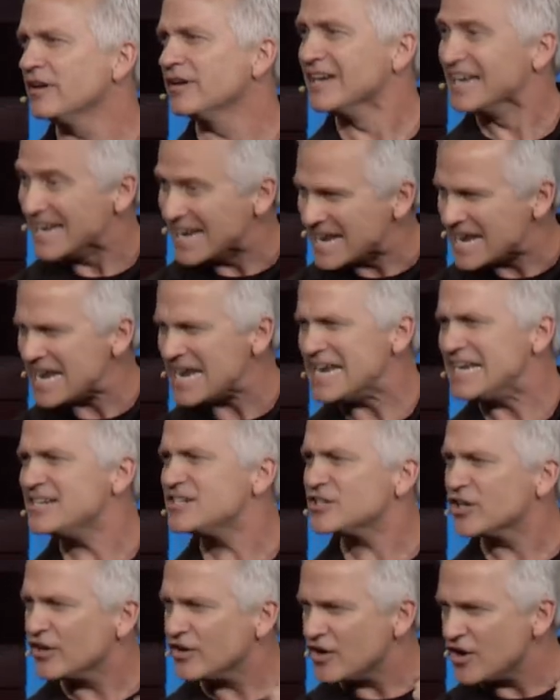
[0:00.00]

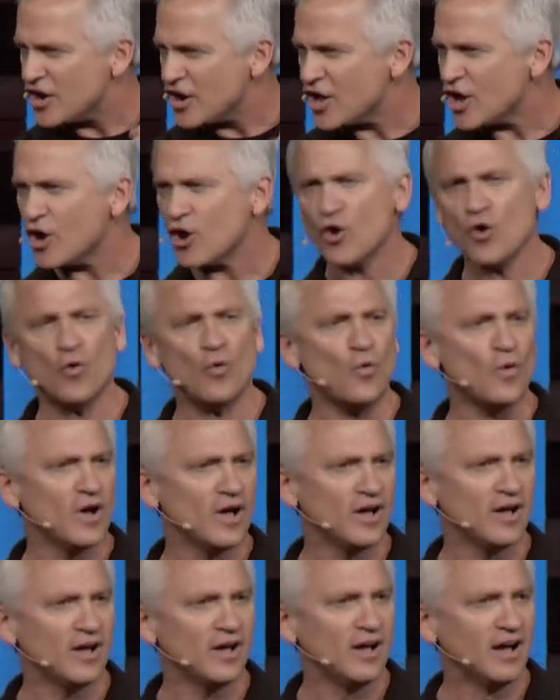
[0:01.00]
need to know
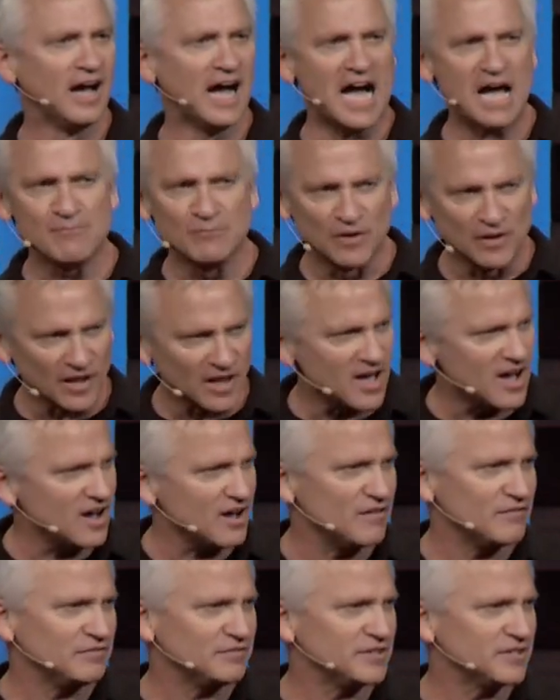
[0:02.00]
I'm
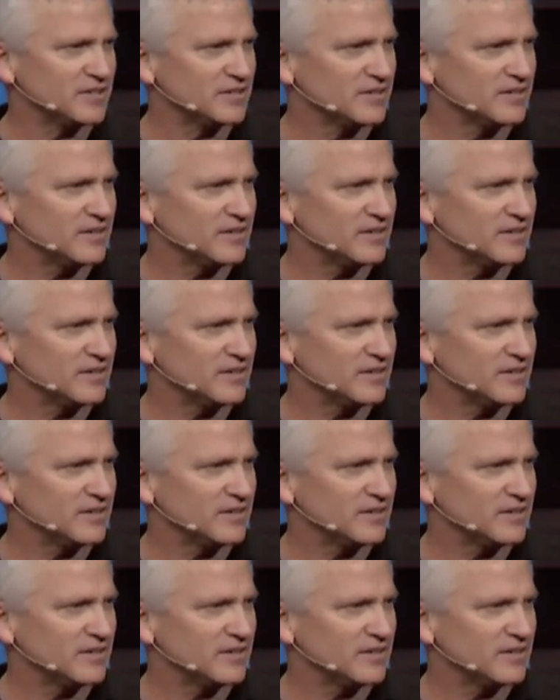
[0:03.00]
loved.